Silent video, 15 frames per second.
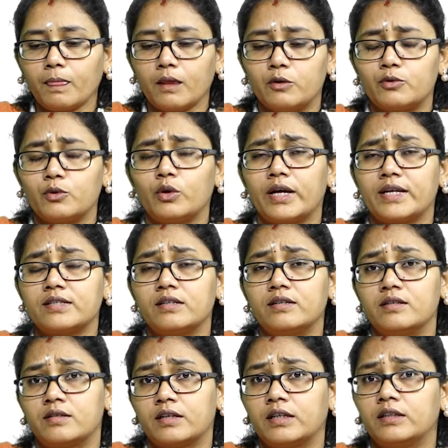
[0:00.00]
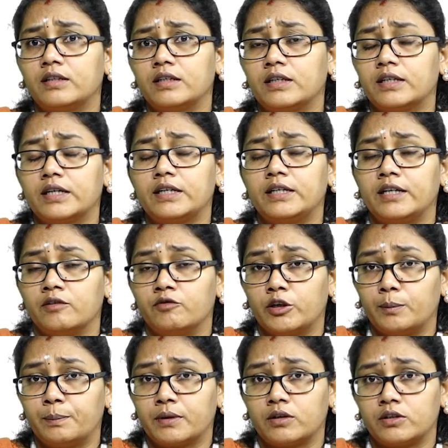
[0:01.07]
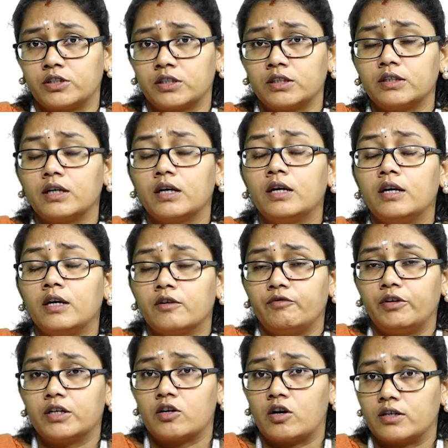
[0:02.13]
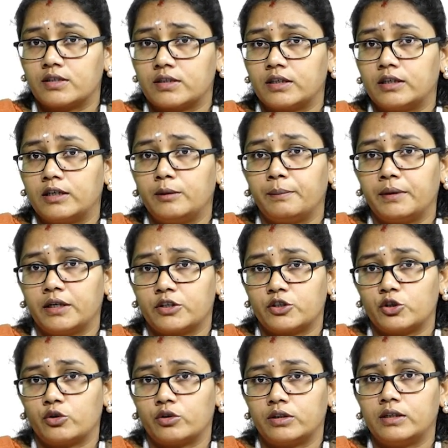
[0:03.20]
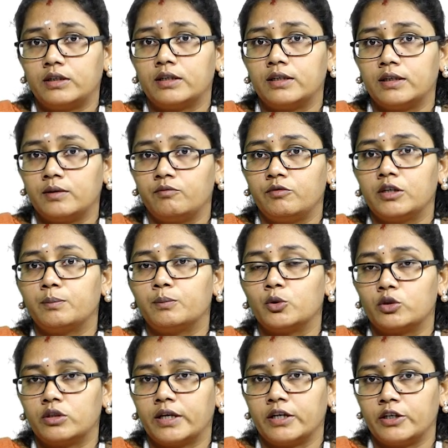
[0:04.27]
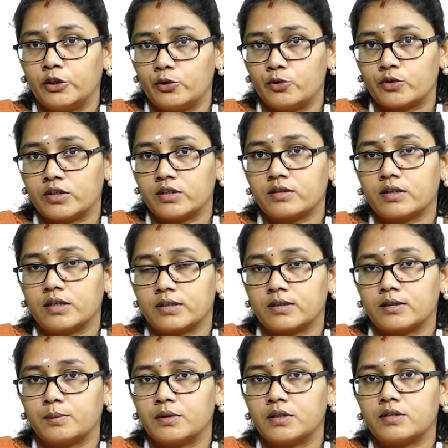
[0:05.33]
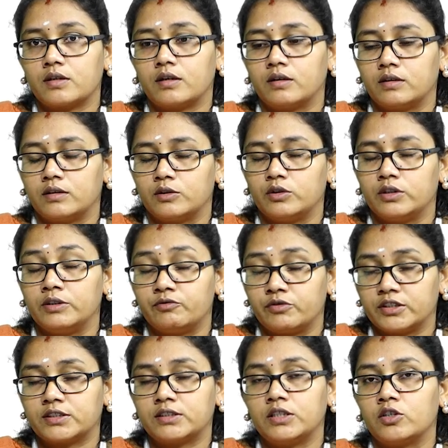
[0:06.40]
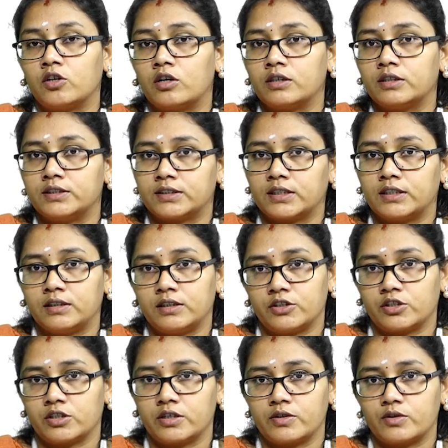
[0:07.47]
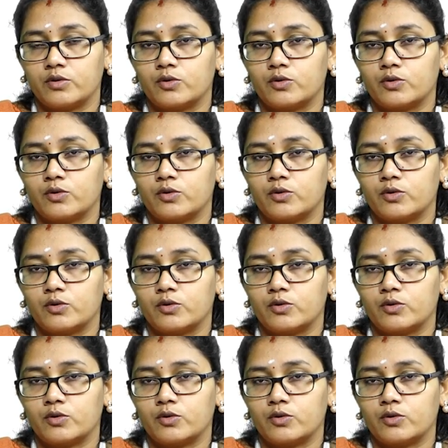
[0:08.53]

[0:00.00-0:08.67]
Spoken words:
So as a design thinker in every project, we constantly make sure that the team will put the end users, customers are in first in all design decisions.